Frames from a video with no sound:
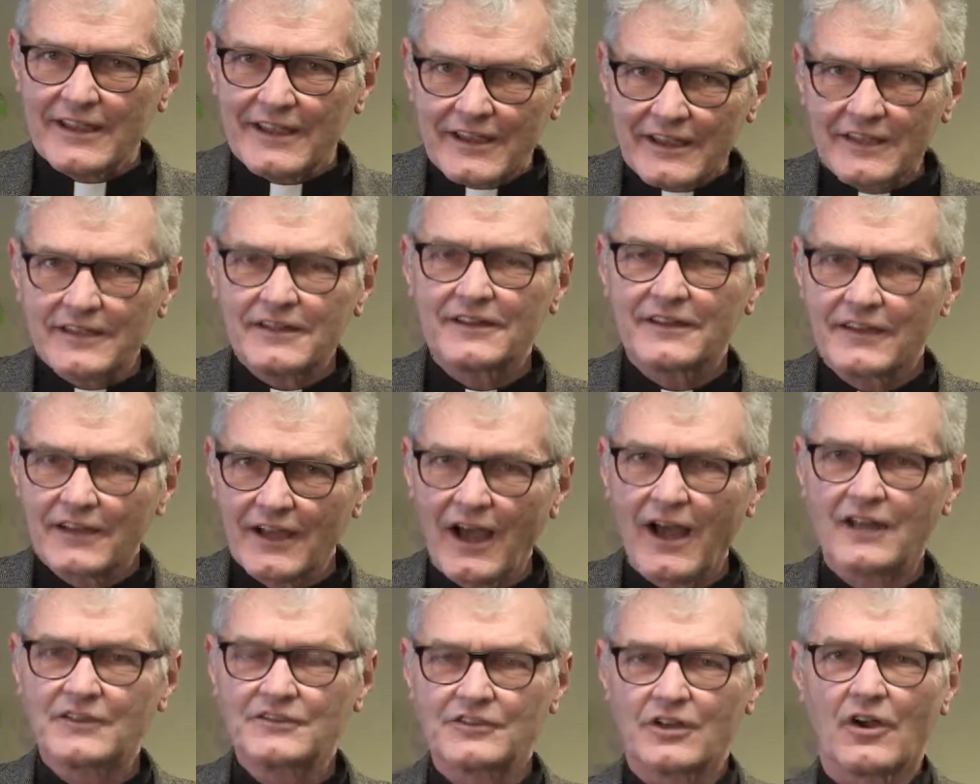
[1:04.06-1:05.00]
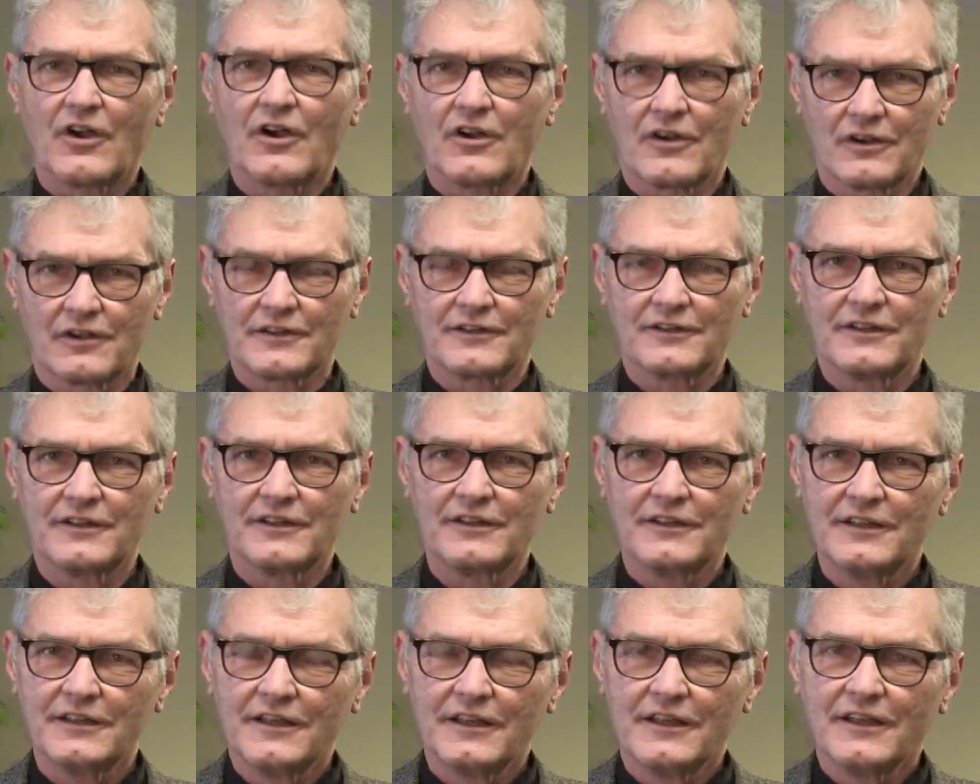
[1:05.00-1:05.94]
in God's heart,
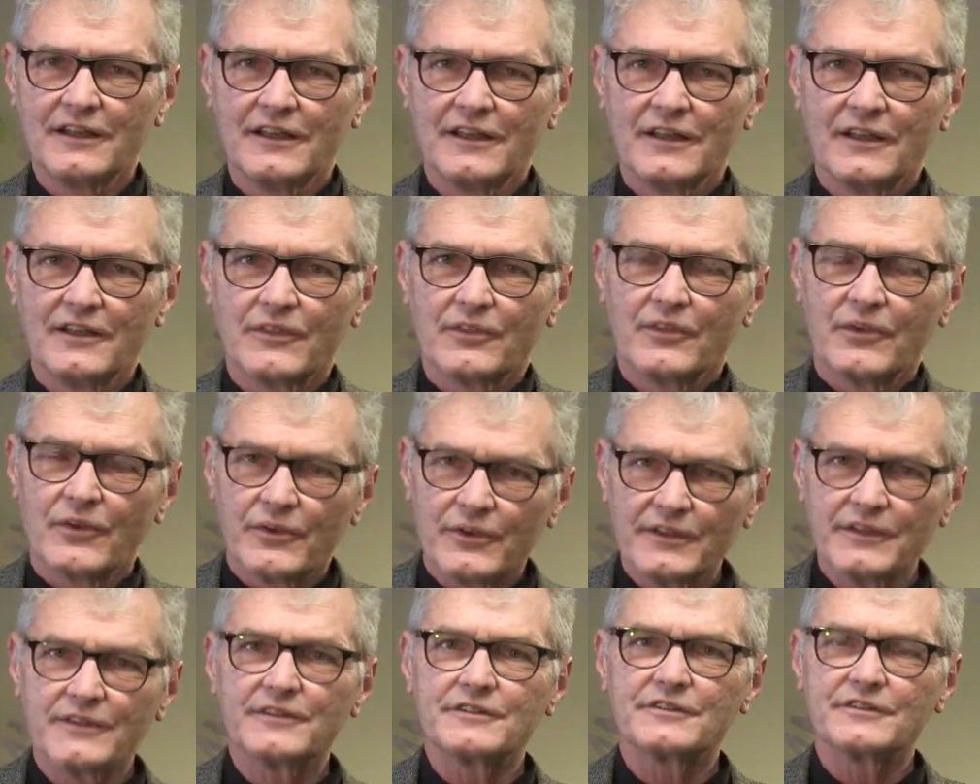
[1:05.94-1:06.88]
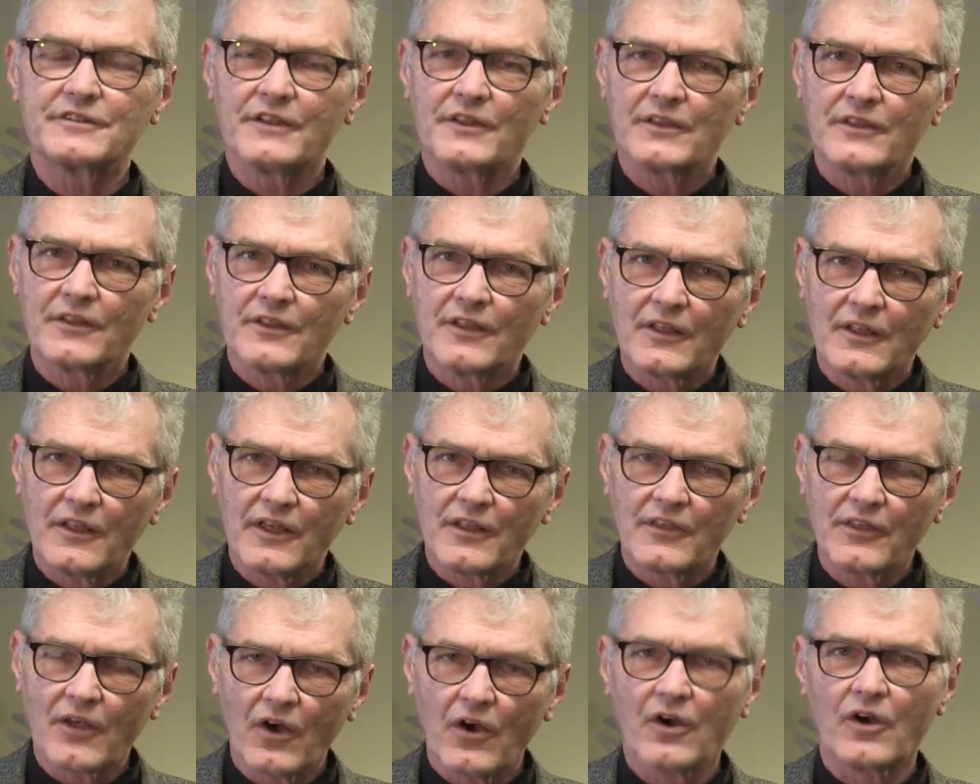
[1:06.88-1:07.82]
there is
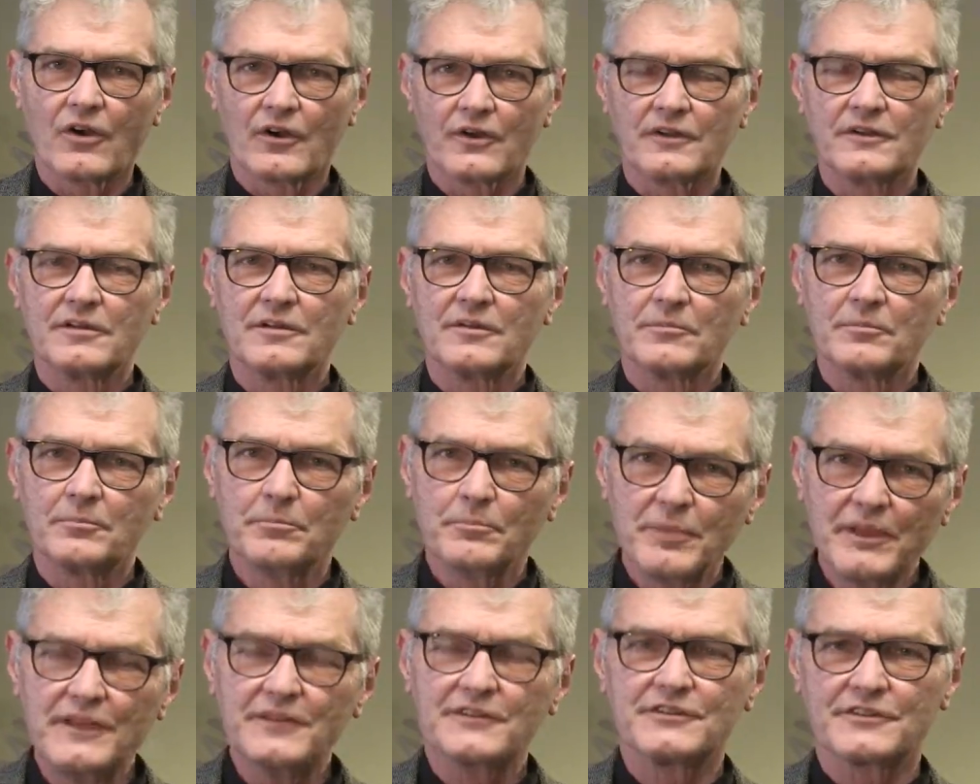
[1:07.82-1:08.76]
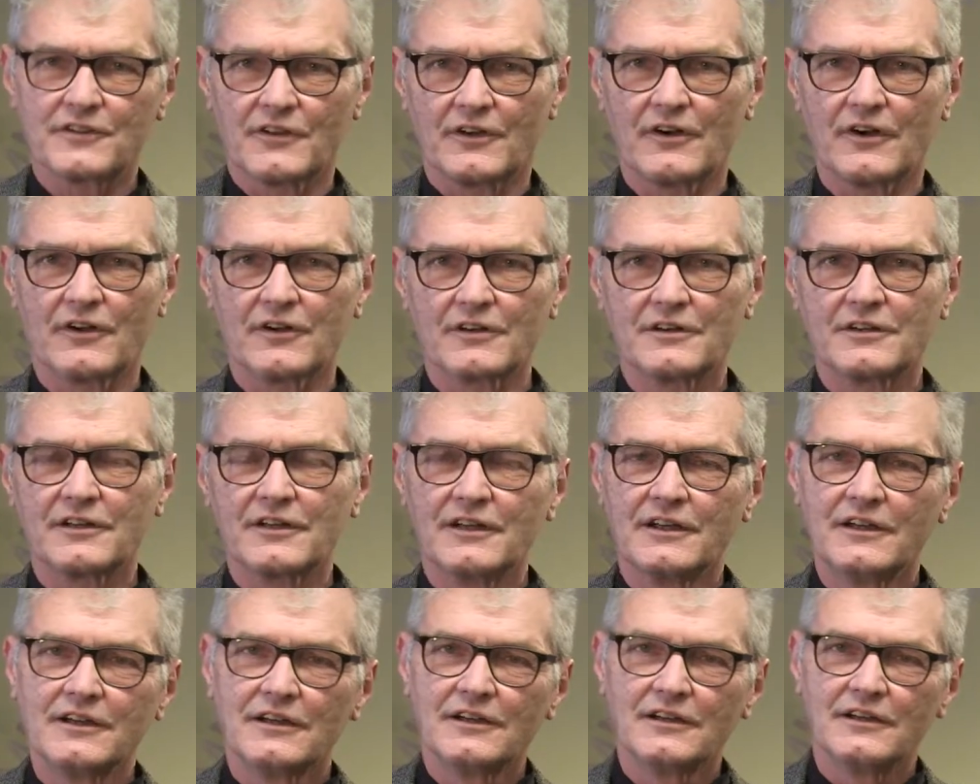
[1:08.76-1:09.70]
the heart, beats the heart
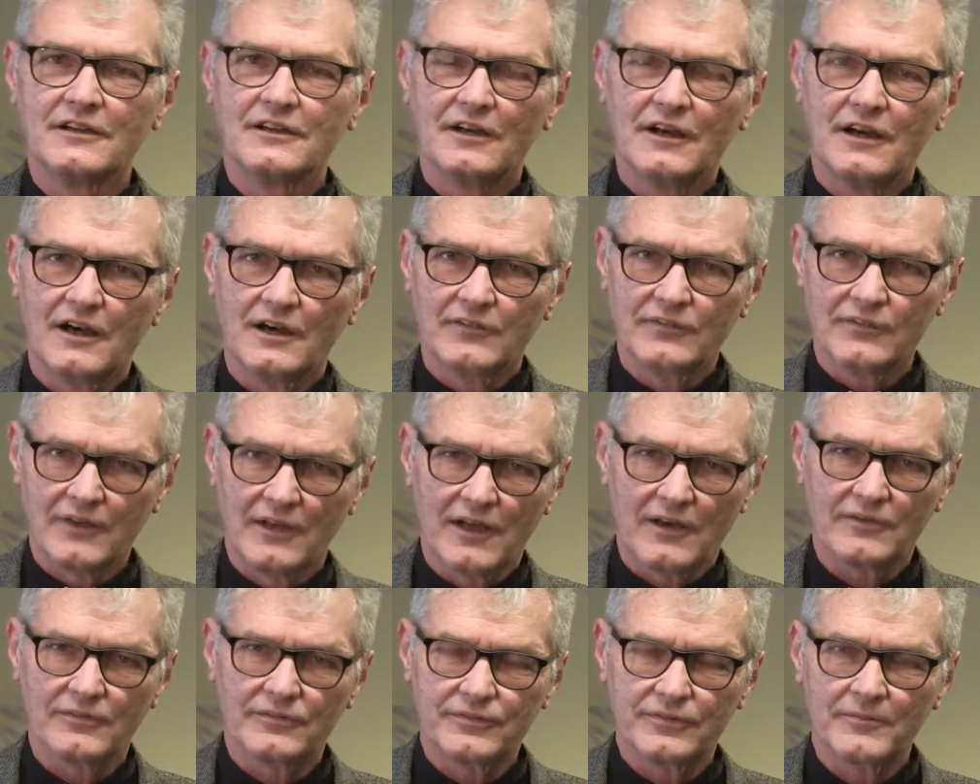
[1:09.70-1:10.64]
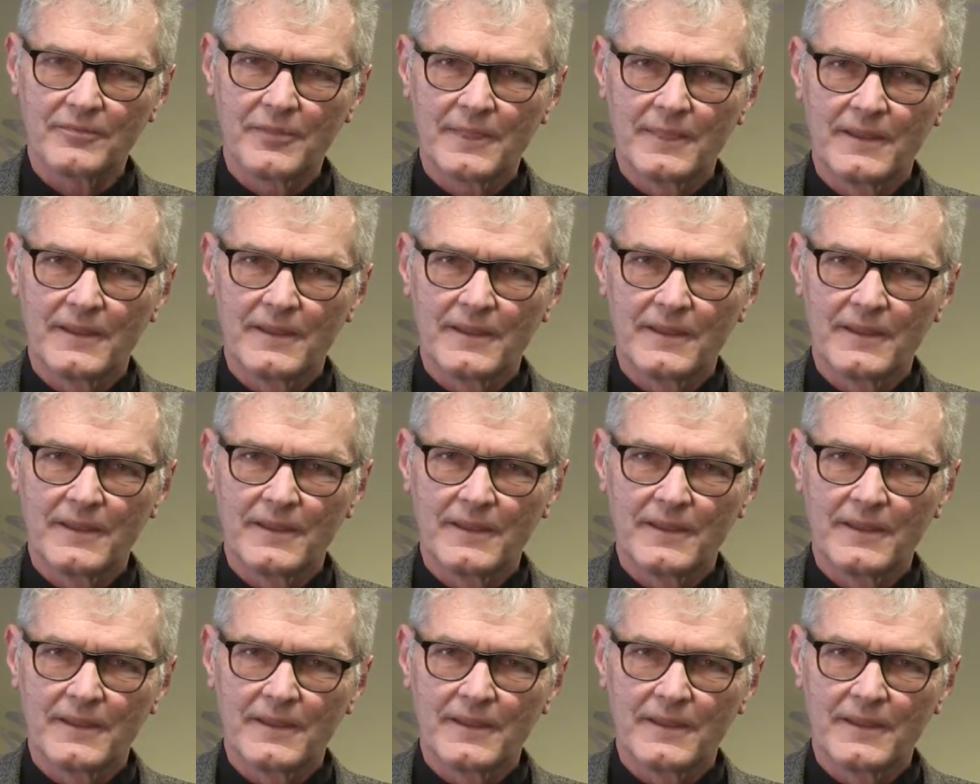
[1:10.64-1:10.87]
of love.